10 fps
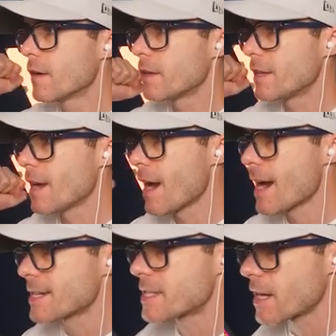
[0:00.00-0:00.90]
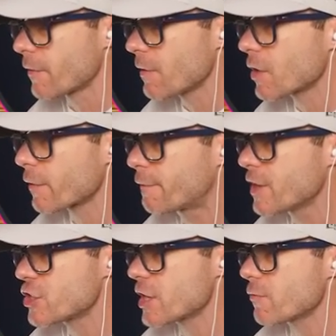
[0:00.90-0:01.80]
Yes, I've even got a
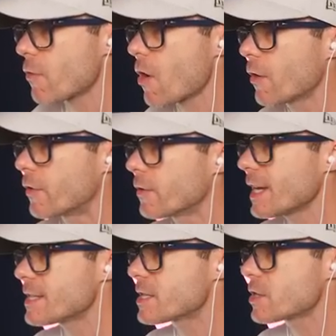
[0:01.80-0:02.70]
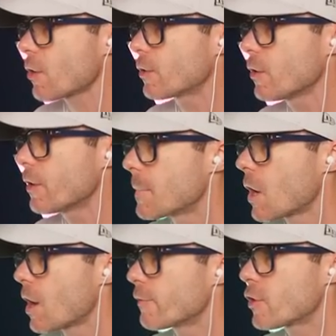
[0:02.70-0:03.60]
fishing rod. That's so good.
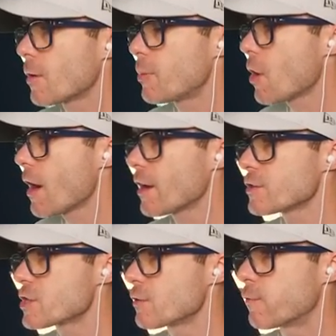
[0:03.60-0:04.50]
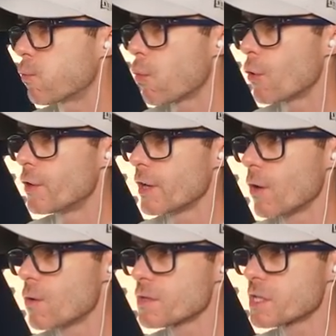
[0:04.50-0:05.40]
Oh, I've got piles of wood and
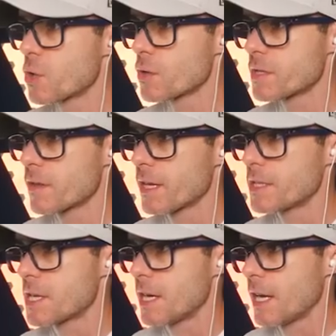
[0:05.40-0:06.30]
all sorts of things in